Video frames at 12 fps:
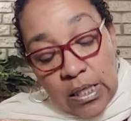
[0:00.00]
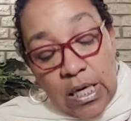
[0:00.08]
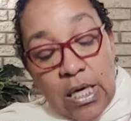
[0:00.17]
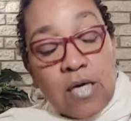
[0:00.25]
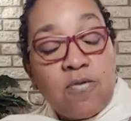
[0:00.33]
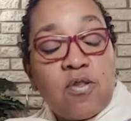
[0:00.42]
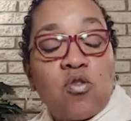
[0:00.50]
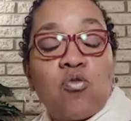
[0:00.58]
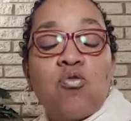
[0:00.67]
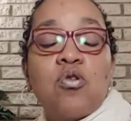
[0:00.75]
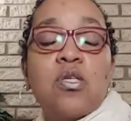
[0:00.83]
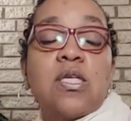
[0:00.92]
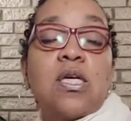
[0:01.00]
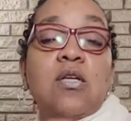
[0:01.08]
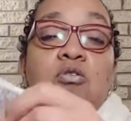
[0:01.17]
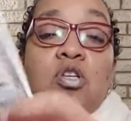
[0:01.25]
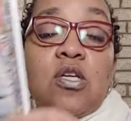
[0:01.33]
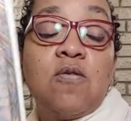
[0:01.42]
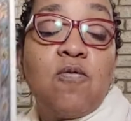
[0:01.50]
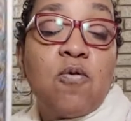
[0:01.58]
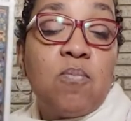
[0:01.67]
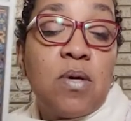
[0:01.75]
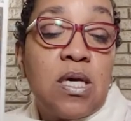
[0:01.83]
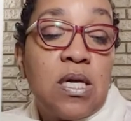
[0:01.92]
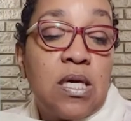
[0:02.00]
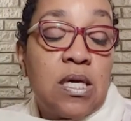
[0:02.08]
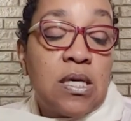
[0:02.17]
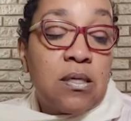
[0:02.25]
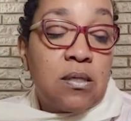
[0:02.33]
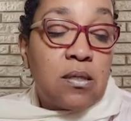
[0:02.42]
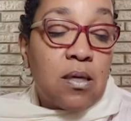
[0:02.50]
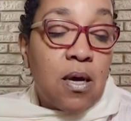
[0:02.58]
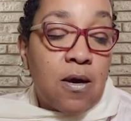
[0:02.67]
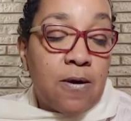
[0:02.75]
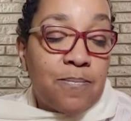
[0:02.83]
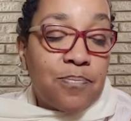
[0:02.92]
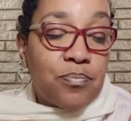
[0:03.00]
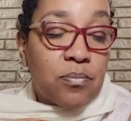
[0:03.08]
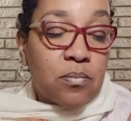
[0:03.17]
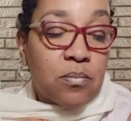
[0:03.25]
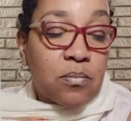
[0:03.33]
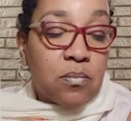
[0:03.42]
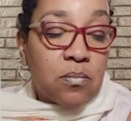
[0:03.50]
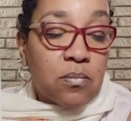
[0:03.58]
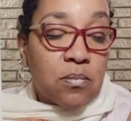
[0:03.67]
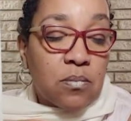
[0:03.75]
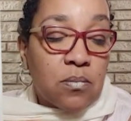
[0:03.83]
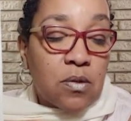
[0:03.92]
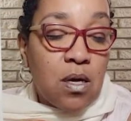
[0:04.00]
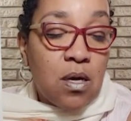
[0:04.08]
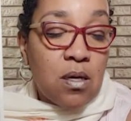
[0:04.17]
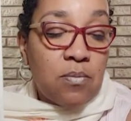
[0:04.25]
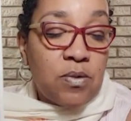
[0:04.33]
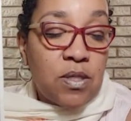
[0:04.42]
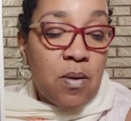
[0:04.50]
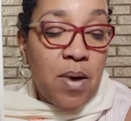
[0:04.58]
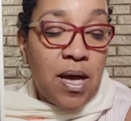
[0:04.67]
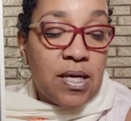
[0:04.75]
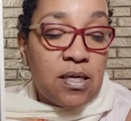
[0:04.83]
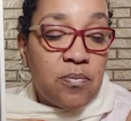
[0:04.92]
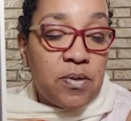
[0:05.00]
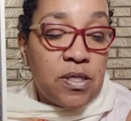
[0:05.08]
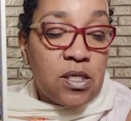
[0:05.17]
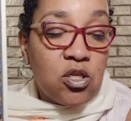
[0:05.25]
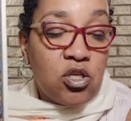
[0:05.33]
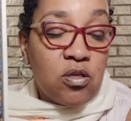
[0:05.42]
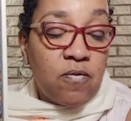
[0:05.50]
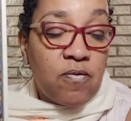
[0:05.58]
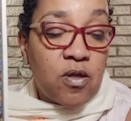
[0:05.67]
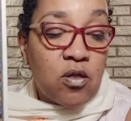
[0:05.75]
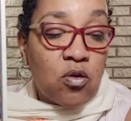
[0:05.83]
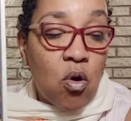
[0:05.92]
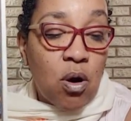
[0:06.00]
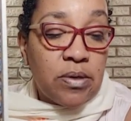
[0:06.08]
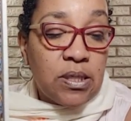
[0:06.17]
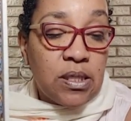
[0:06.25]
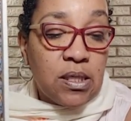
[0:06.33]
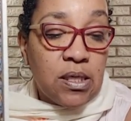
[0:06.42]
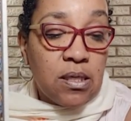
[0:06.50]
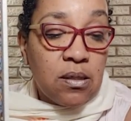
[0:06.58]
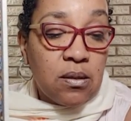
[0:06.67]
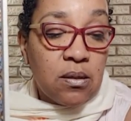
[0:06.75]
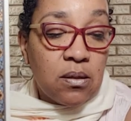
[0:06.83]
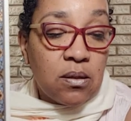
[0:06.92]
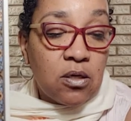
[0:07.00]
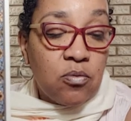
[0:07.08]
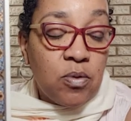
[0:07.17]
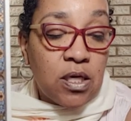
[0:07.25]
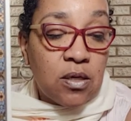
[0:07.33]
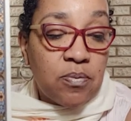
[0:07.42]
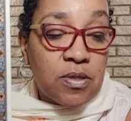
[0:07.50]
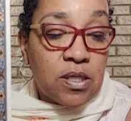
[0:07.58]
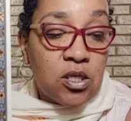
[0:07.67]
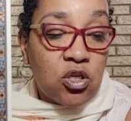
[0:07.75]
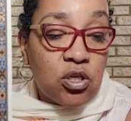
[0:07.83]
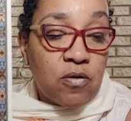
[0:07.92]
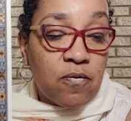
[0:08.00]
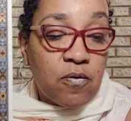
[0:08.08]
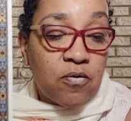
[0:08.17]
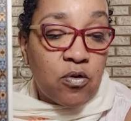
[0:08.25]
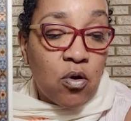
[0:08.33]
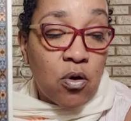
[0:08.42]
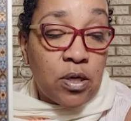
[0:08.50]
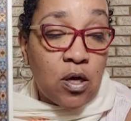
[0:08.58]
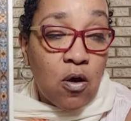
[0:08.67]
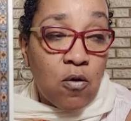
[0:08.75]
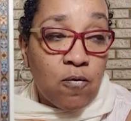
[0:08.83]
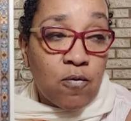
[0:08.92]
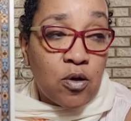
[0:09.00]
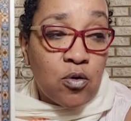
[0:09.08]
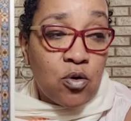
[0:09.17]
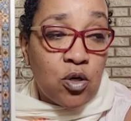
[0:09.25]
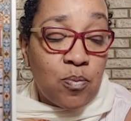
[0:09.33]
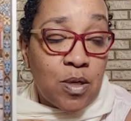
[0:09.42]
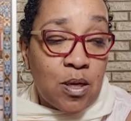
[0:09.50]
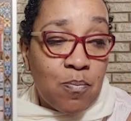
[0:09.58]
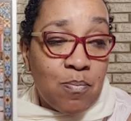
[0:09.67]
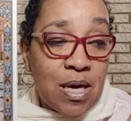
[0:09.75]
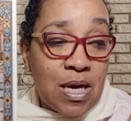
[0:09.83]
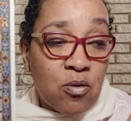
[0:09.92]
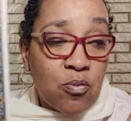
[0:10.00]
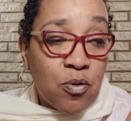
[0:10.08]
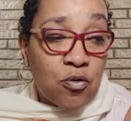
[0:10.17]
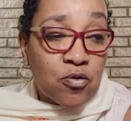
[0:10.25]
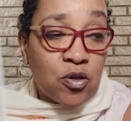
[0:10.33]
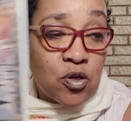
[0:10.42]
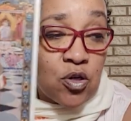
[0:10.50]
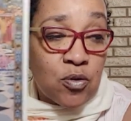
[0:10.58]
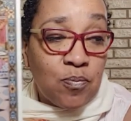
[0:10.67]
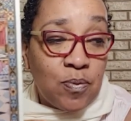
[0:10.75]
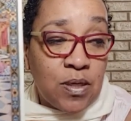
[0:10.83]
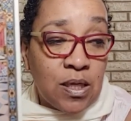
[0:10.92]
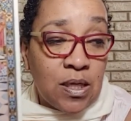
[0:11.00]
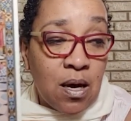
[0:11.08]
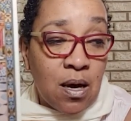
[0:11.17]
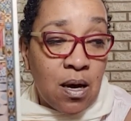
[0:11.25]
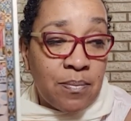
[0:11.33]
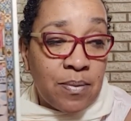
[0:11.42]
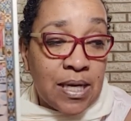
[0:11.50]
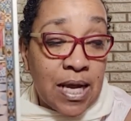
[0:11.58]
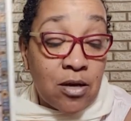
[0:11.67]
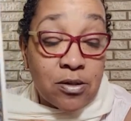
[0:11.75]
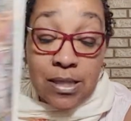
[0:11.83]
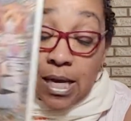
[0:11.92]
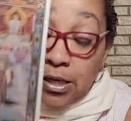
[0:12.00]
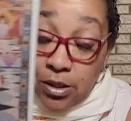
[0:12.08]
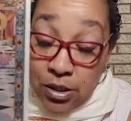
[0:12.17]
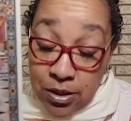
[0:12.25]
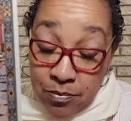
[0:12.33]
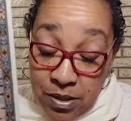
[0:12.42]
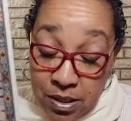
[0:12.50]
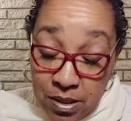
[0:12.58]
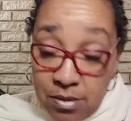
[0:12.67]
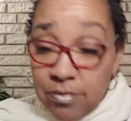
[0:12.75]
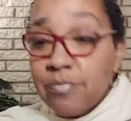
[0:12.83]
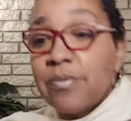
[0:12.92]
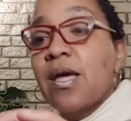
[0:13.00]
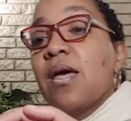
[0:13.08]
King of Swords energy for me is um, um, somebody in a position of authority, could be in a position of authority over you, could be a male person, could be um, an air sign, could be you